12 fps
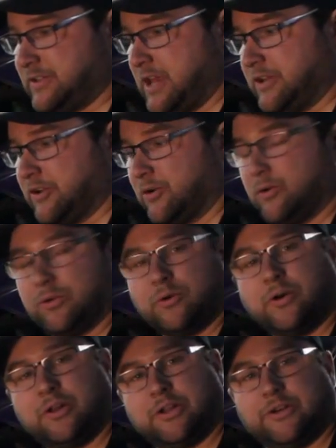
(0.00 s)
take your old
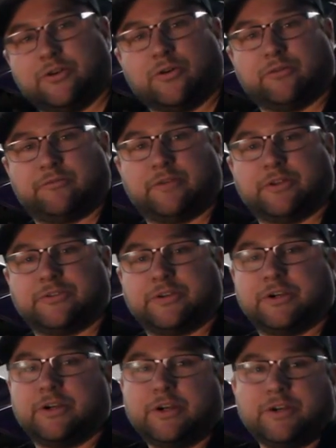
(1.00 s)
oil and your old
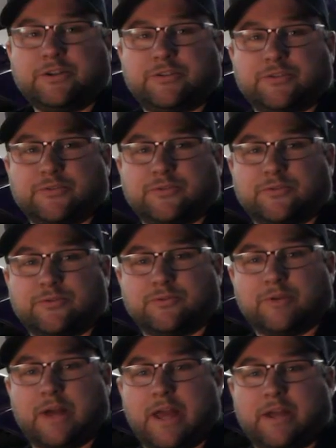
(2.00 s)
filter
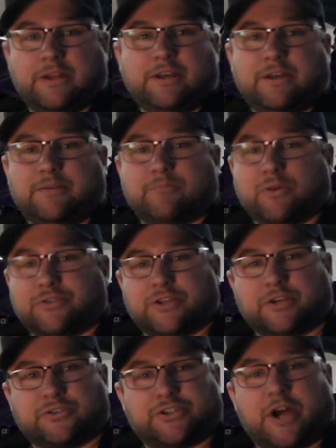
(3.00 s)
to any
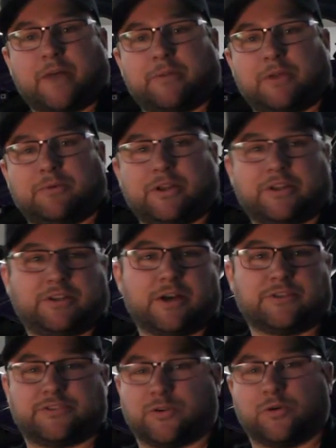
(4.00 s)
motorcycle shop, anywhere that
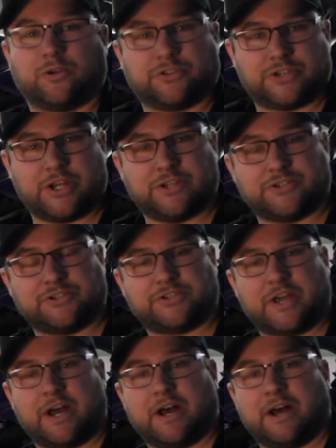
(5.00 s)
does oil
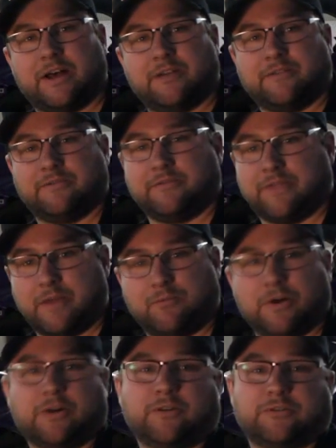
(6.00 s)
changes. They
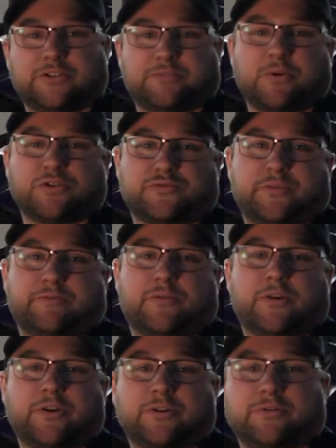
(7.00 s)
will dispose of it
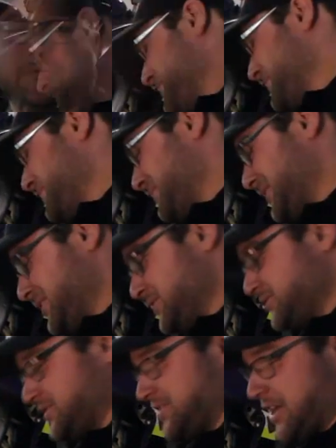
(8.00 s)
for you. We're going to
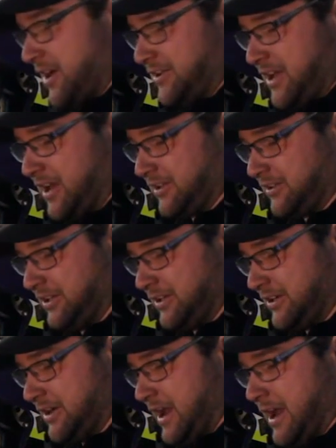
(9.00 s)
use this contact
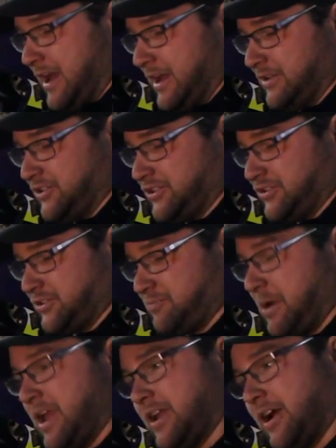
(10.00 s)
cleaner just to
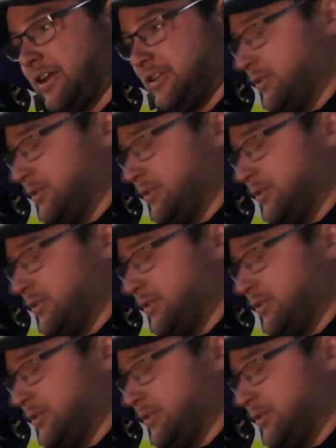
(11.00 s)
spray it on the